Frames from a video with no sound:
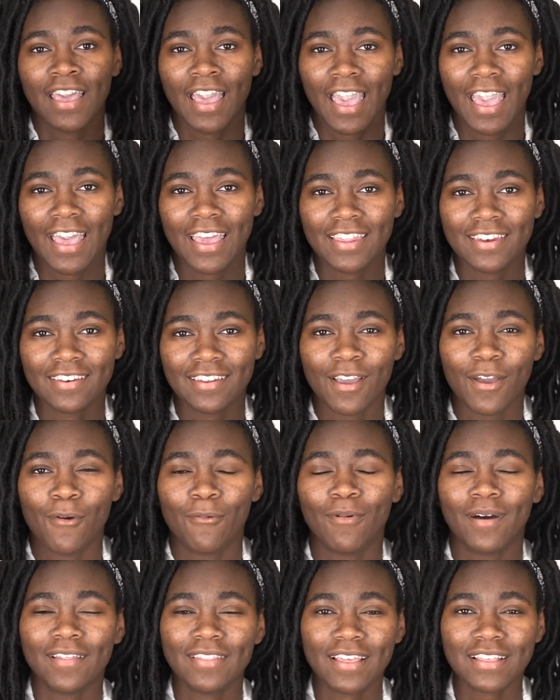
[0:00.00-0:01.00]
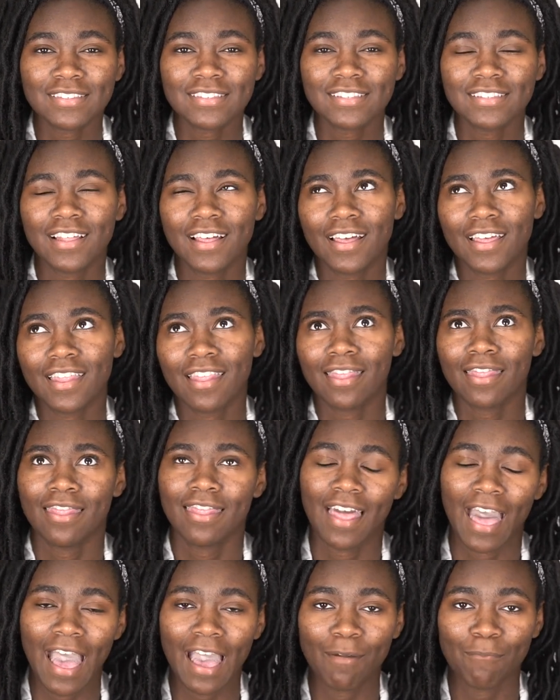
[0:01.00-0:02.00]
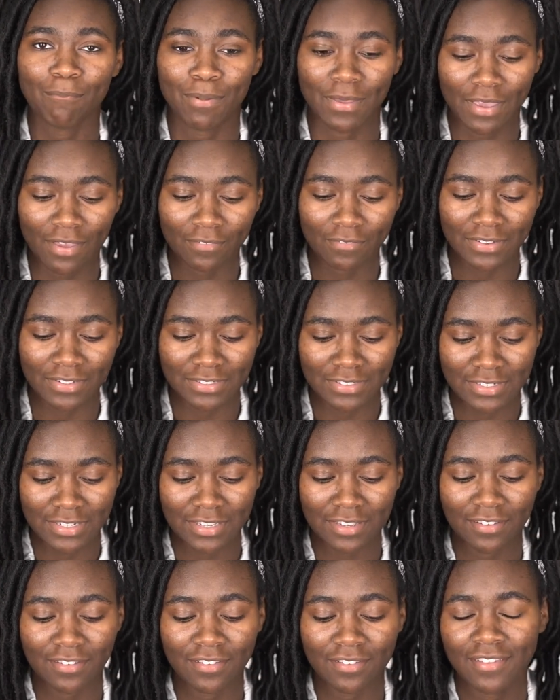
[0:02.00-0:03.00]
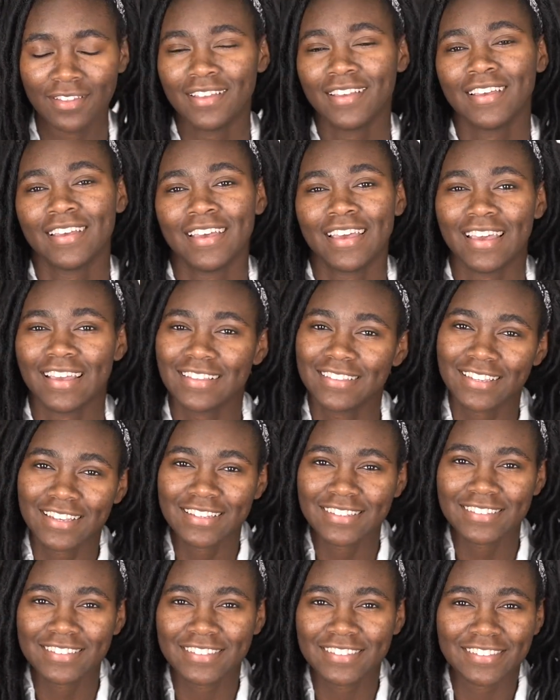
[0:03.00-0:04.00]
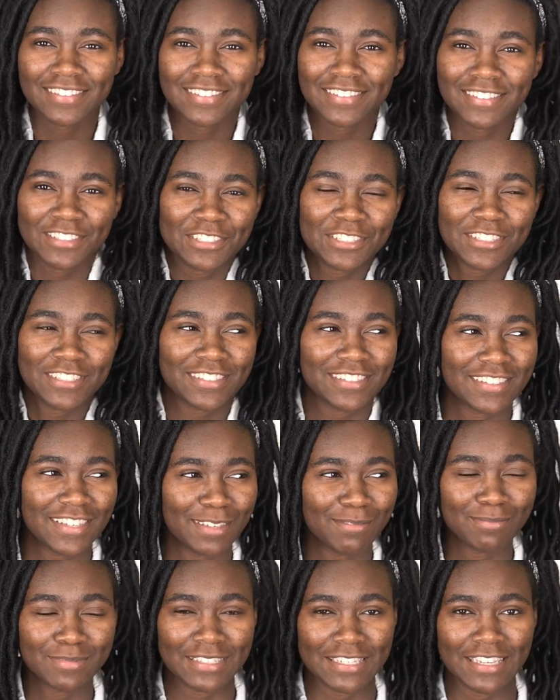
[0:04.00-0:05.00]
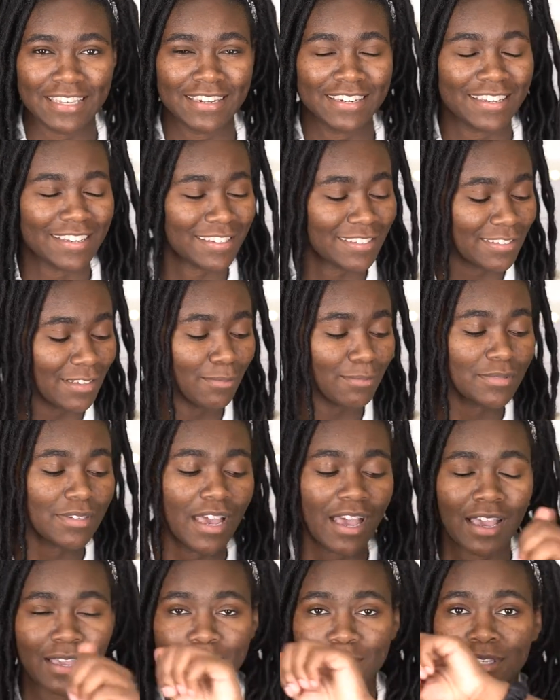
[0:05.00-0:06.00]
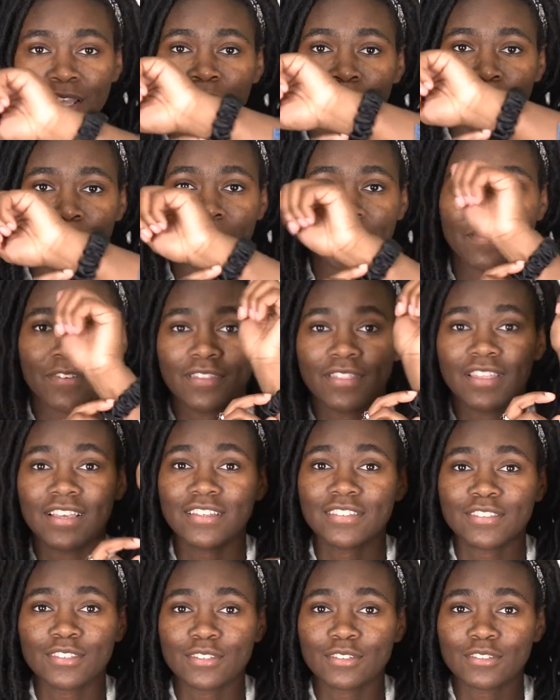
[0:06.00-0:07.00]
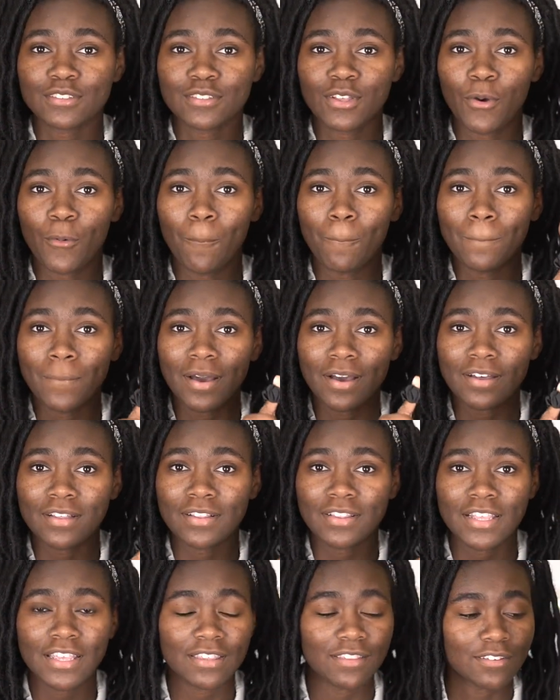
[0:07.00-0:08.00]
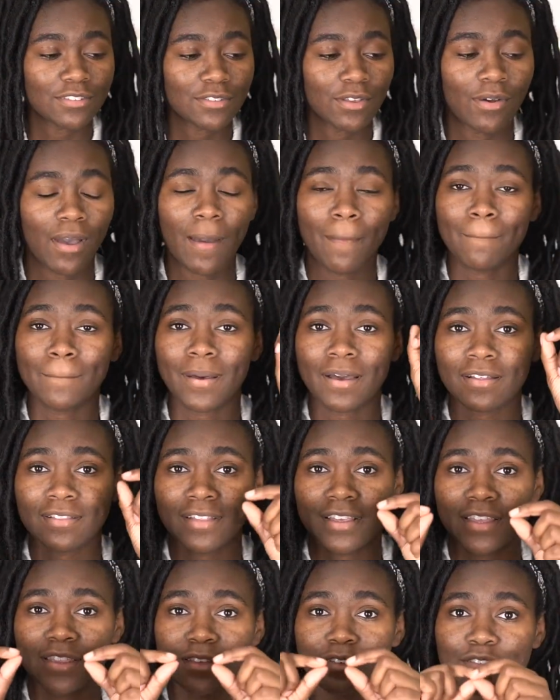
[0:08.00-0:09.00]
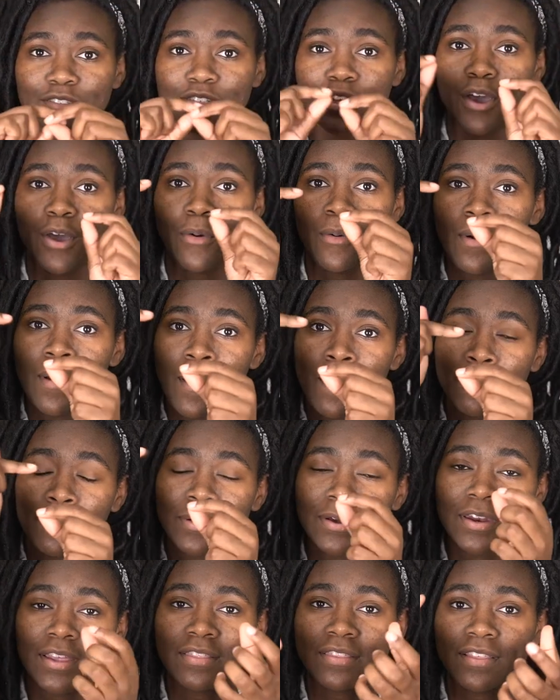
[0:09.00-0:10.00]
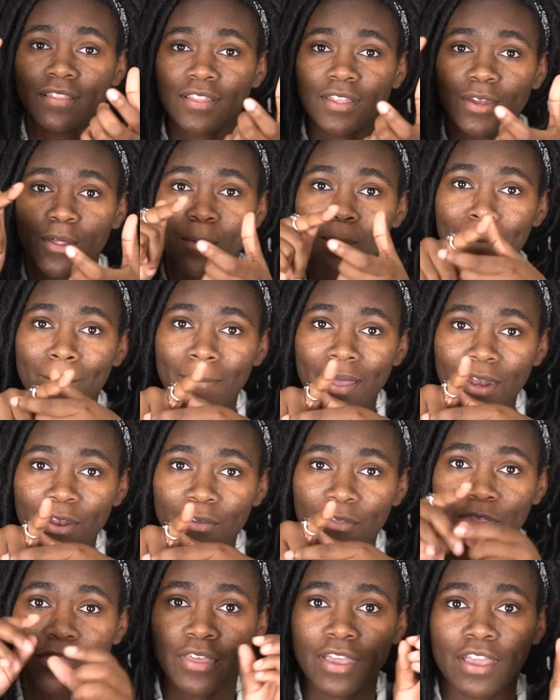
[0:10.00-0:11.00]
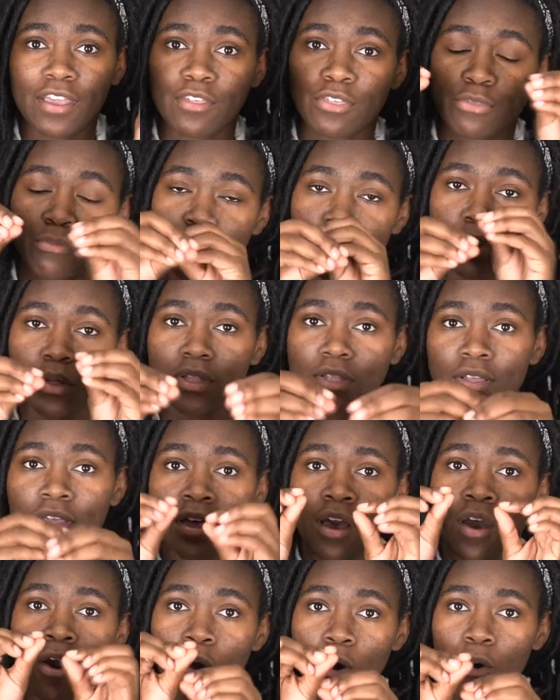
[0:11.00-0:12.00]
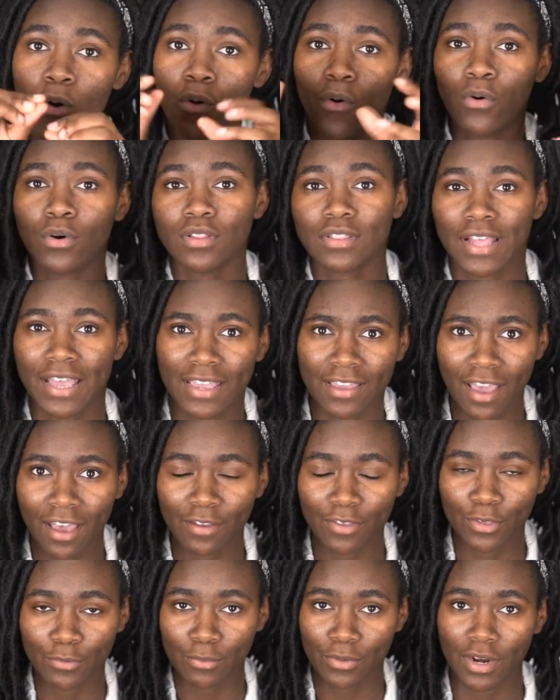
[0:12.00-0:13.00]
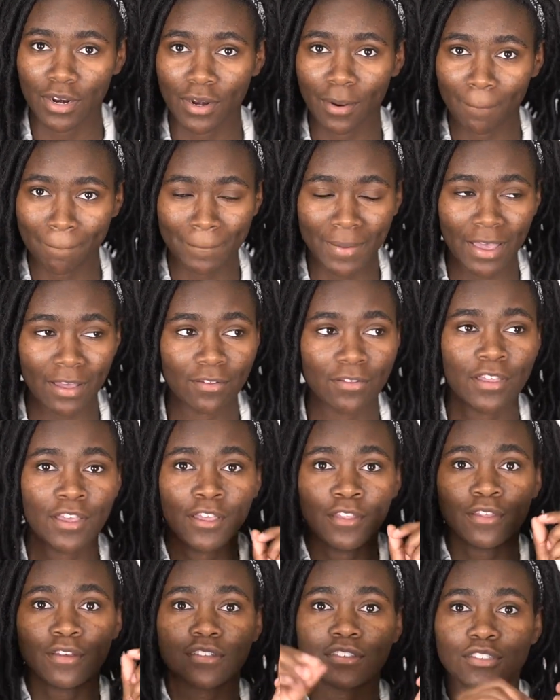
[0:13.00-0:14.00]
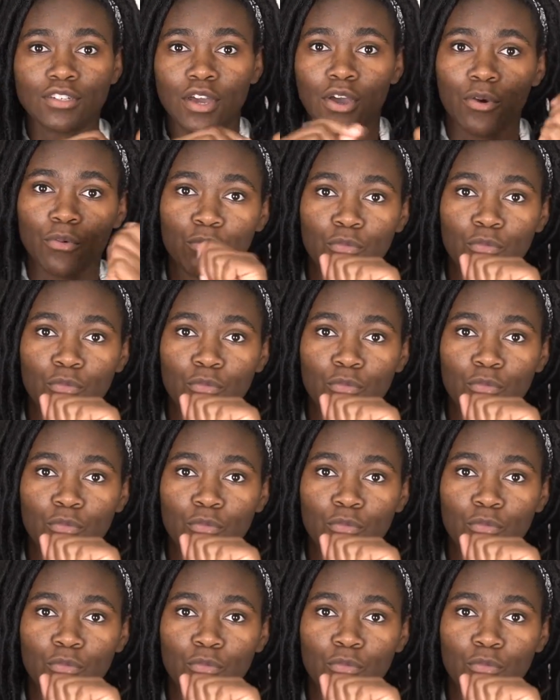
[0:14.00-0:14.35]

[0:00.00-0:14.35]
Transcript: And while that's not that big of a deal, it does just seem tedious sometimes, but for this, there's no buckling, there's no unbuckling, there's no putting the little metal thing through a hole like how you would on a belt, there's no